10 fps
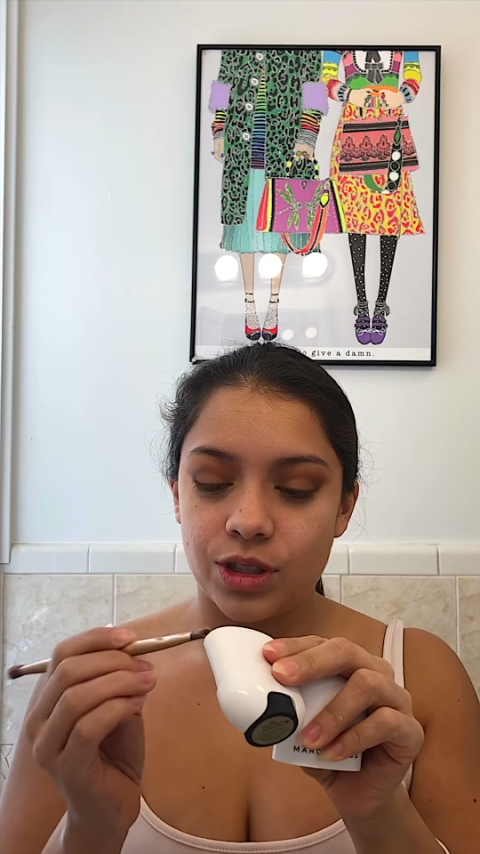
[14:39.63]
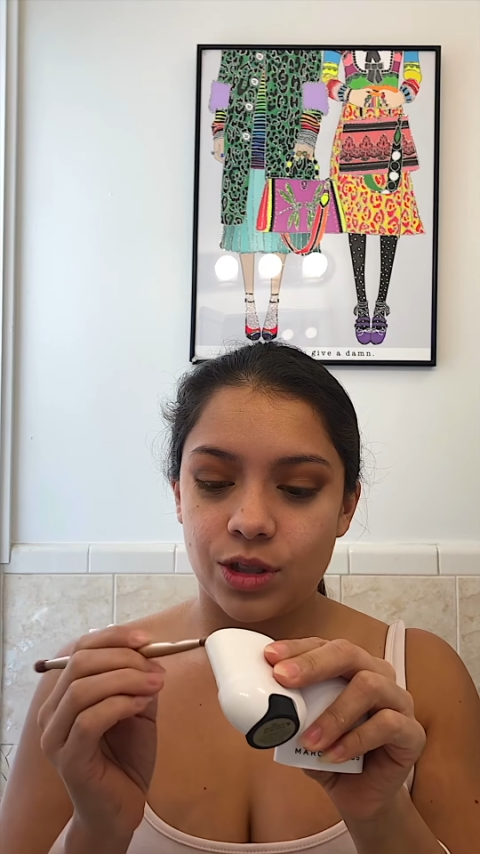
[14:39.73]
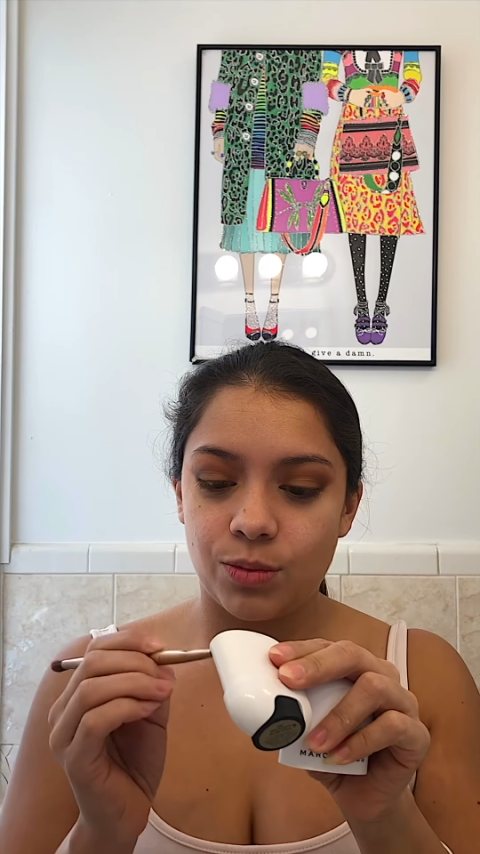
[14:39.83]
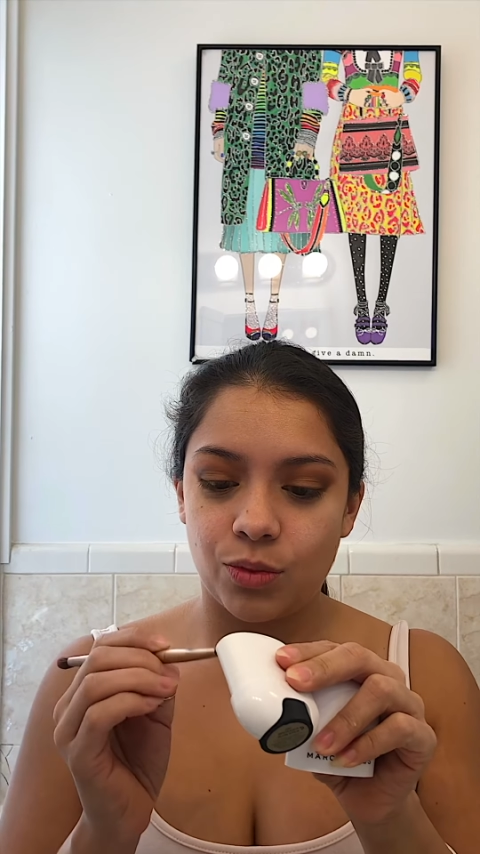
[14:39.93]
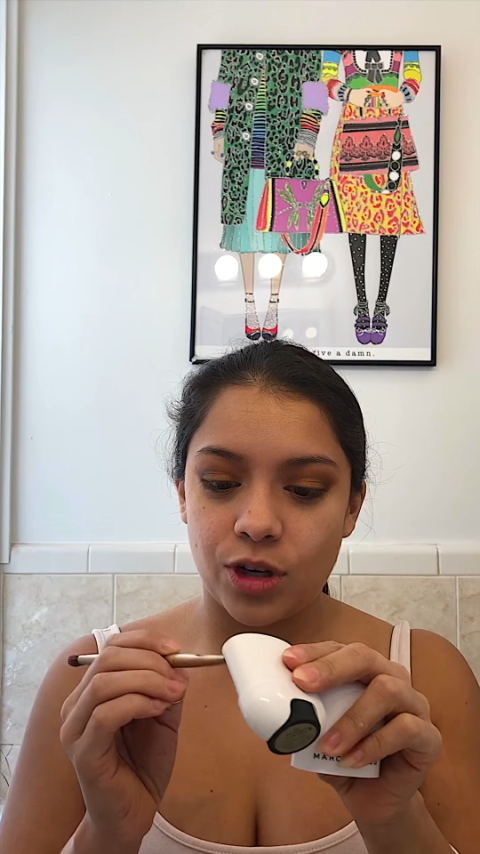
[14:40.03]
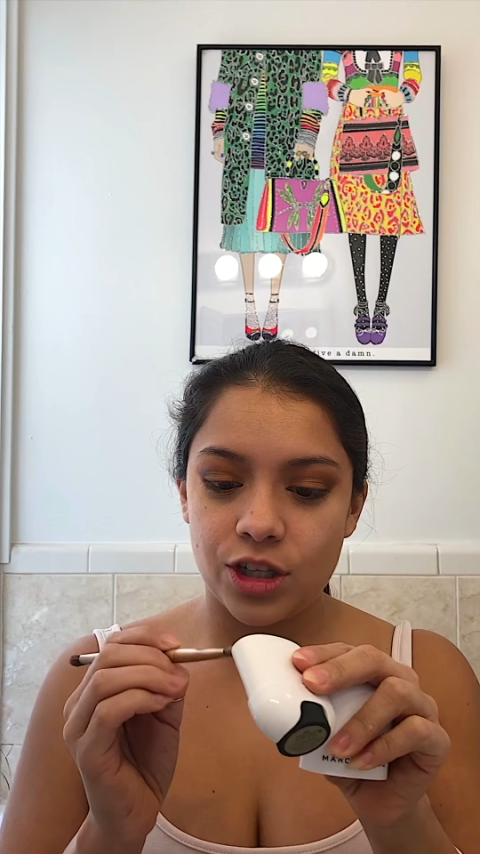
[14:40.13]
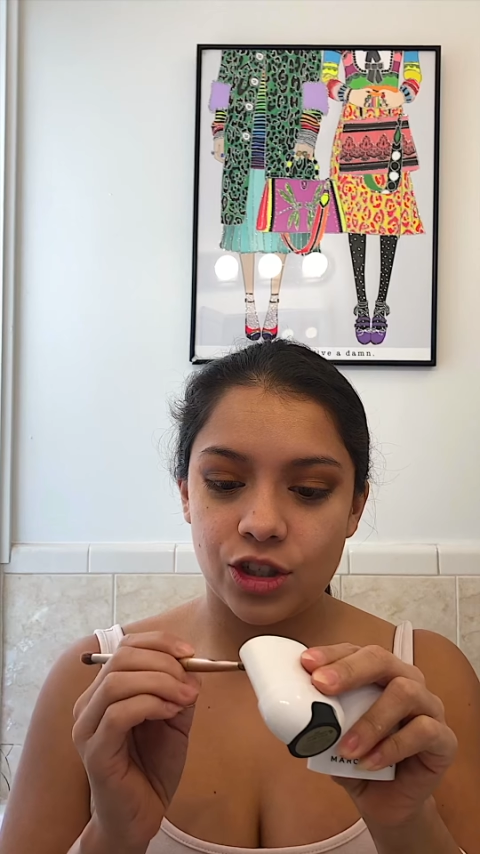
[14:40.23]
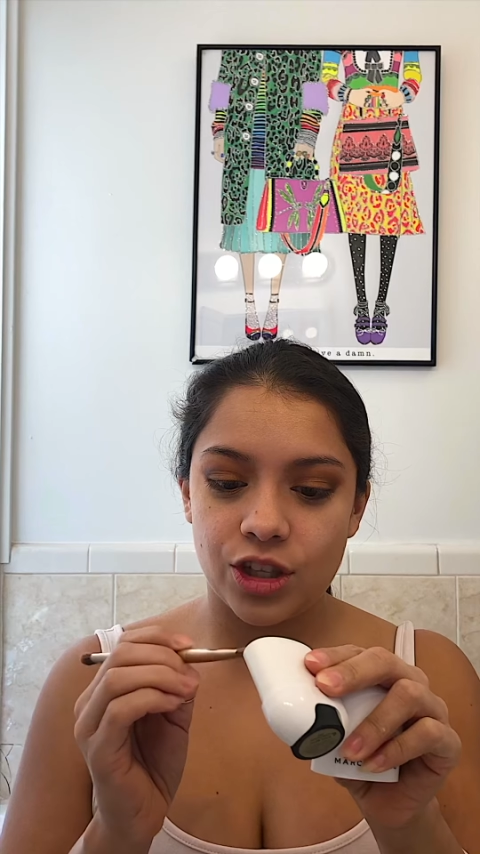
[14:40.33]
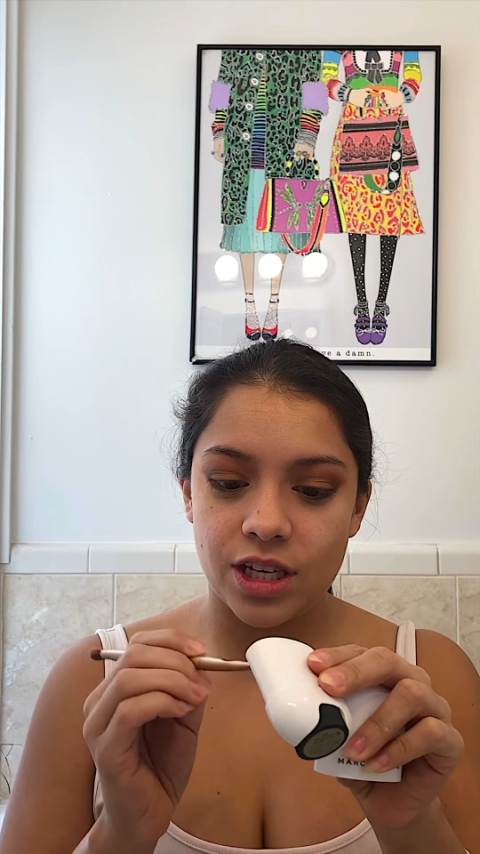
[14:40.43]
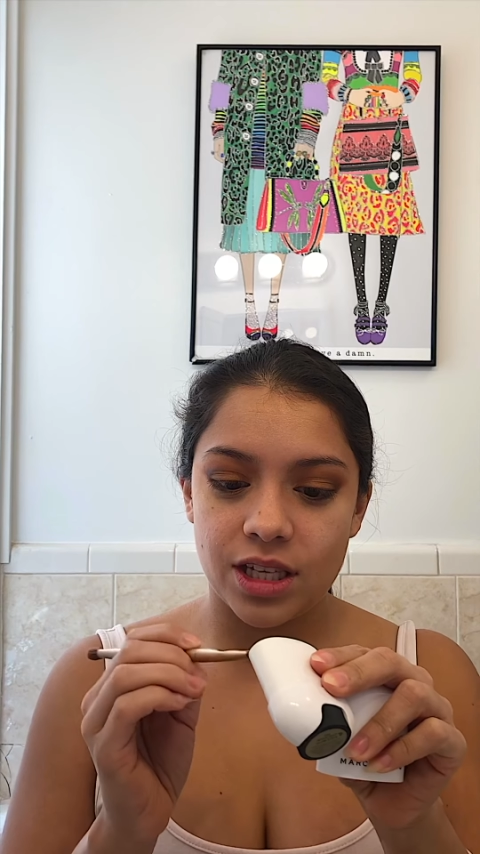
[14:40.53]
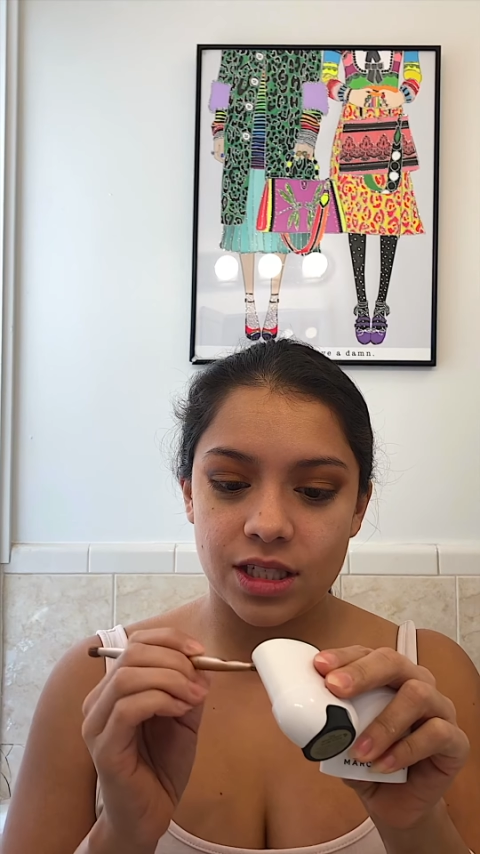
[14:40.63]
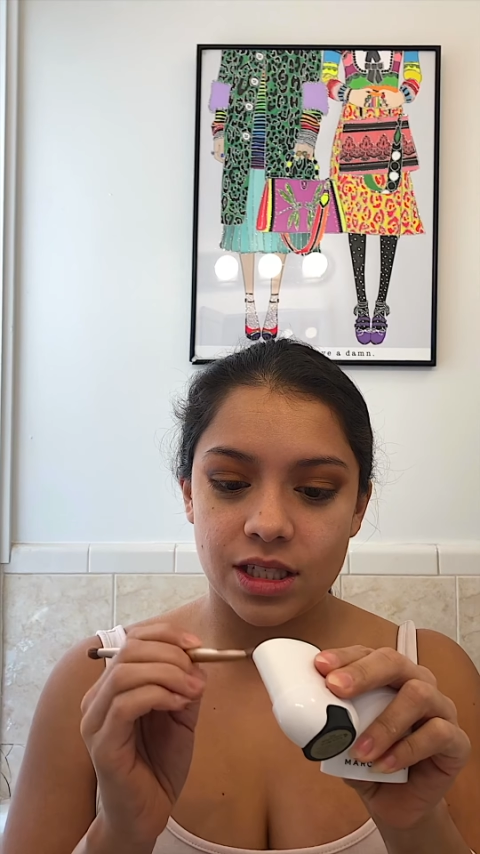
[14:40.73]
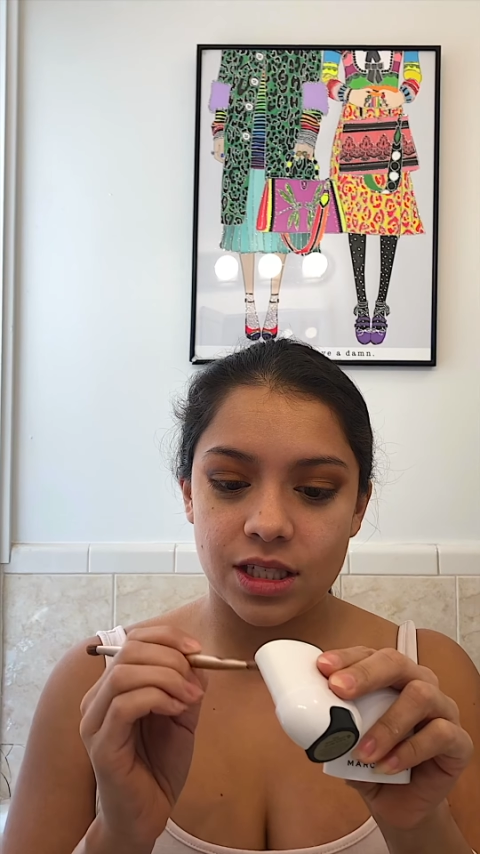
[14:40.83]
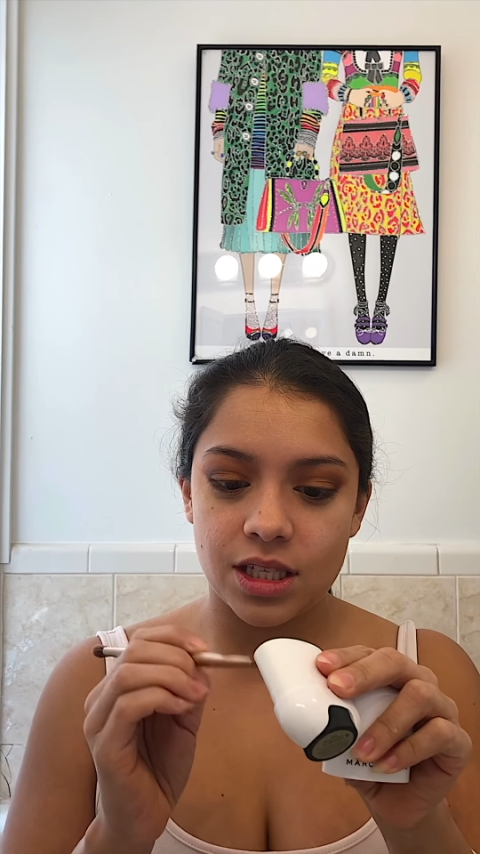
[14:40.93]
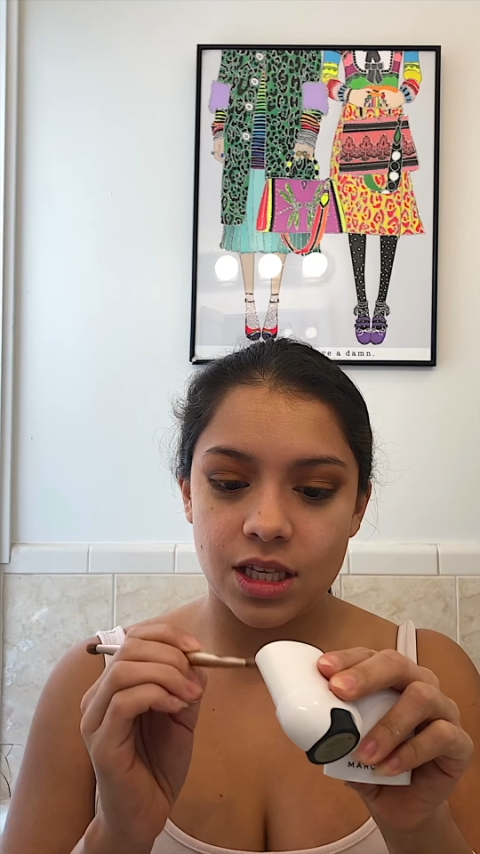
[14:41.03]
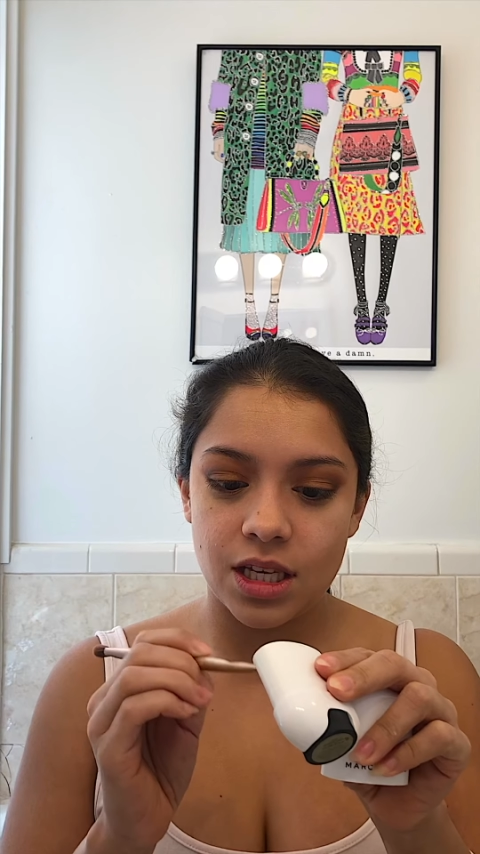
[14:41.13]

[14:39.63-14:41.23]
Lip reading: to brush this